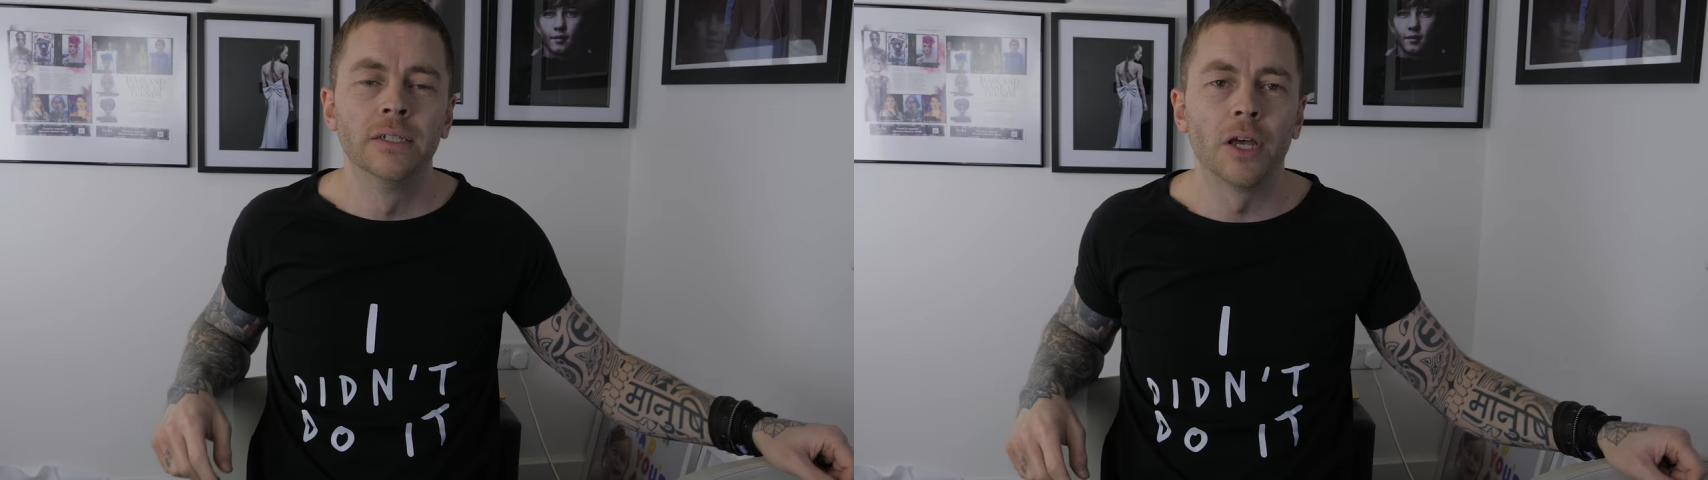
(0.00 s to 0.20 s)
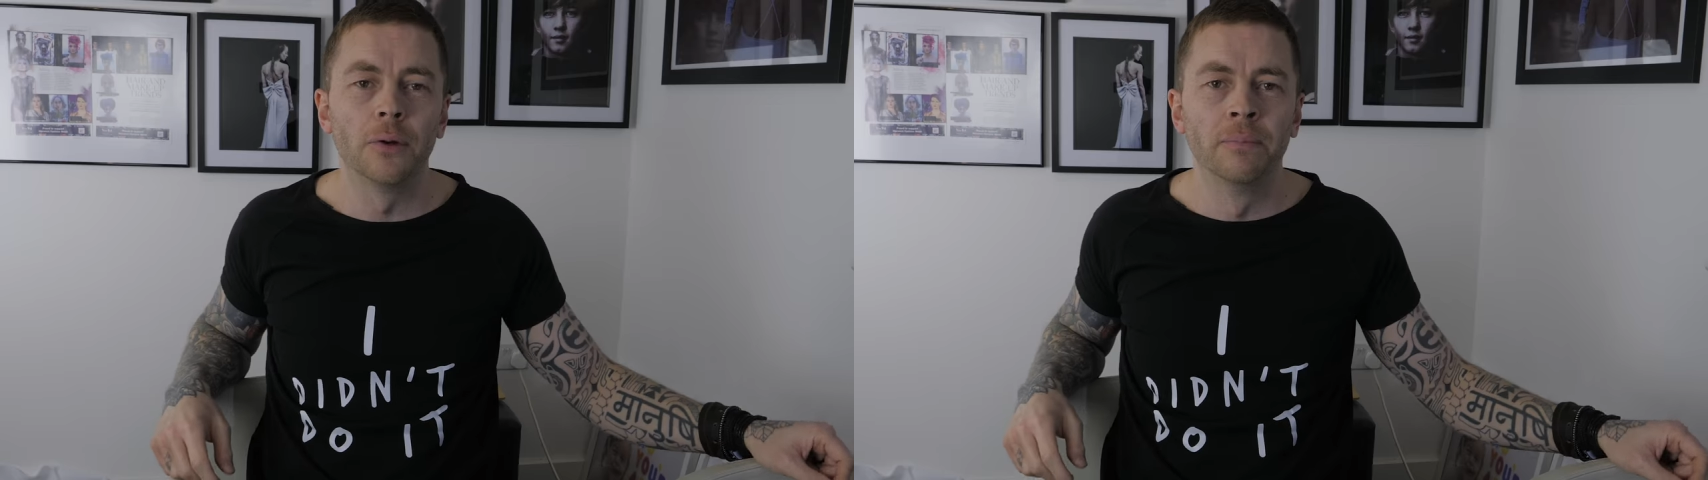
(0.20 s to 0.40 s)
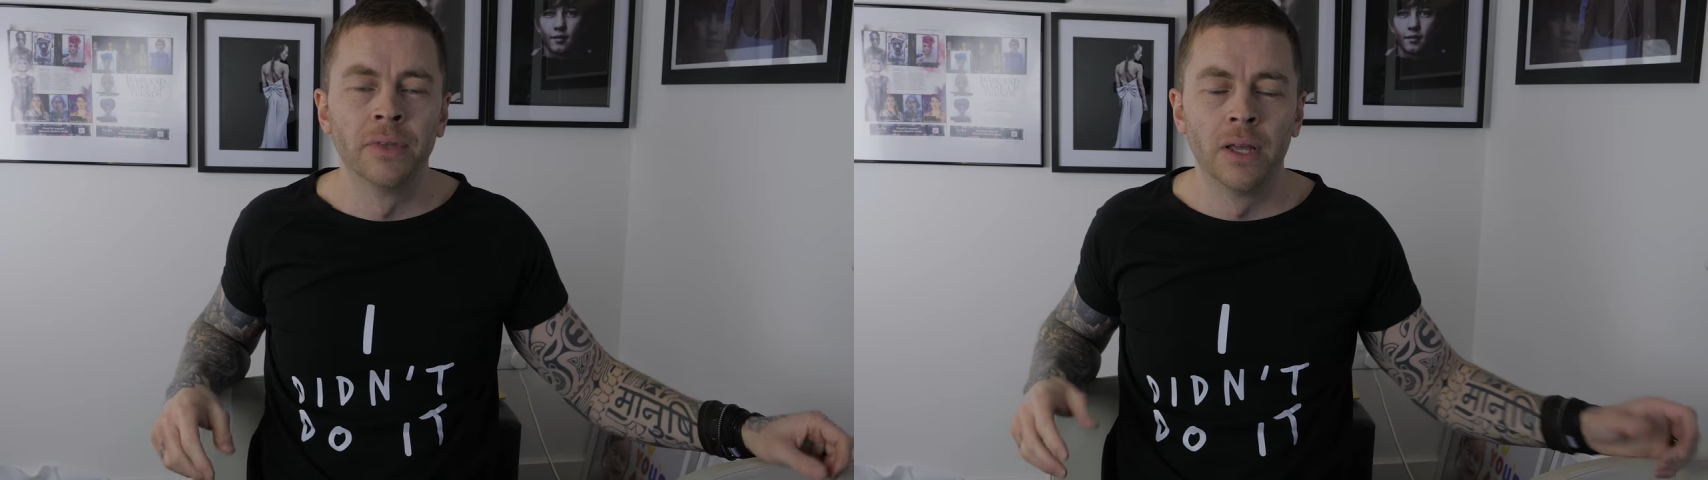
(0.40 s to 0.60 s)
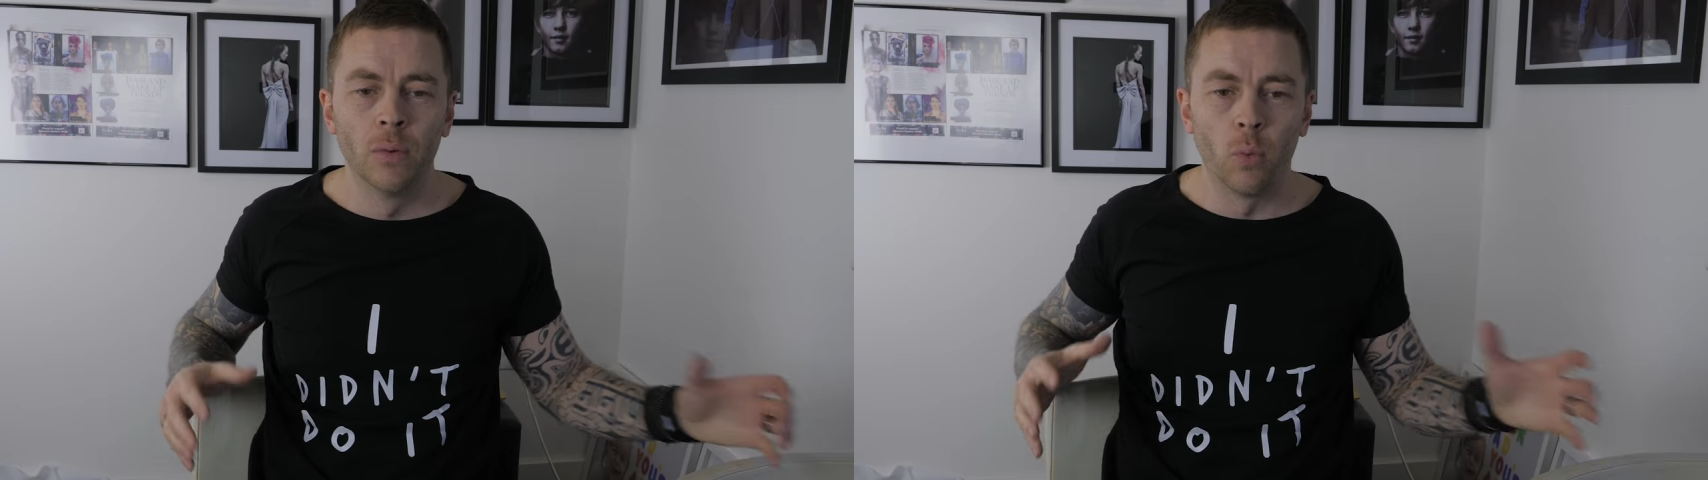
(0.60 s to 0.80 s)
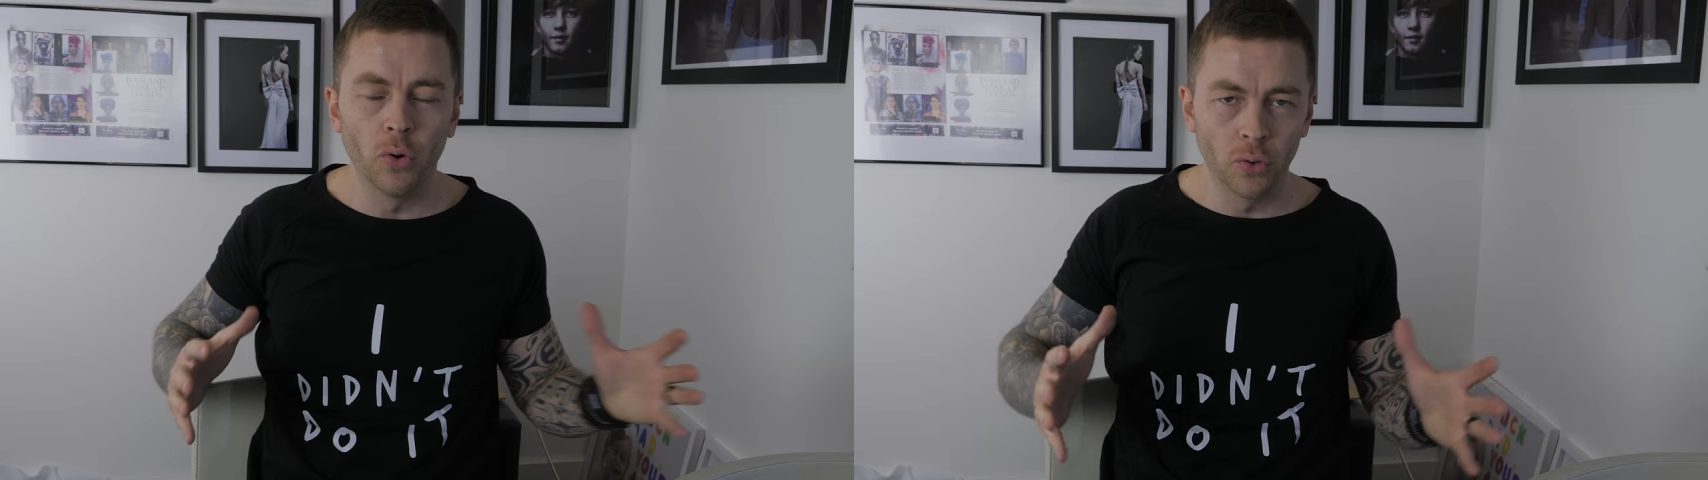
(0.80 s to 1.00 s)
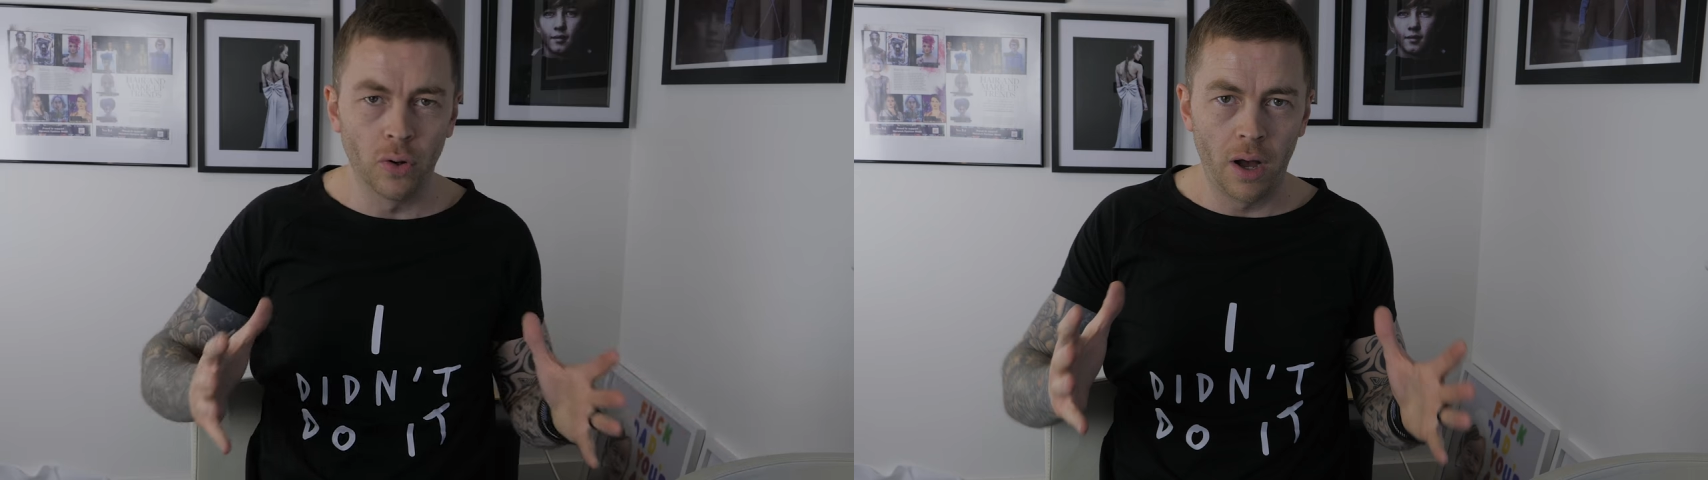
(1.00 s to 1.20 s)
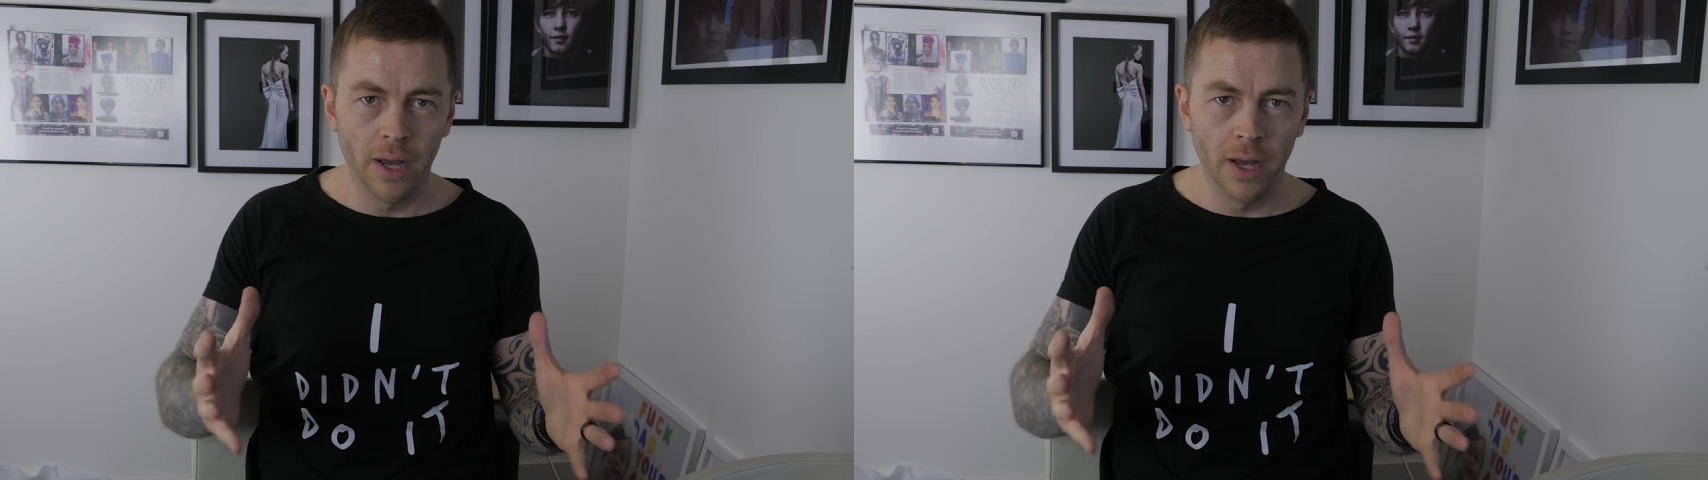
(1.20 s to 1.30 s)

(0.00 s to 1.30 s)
So what your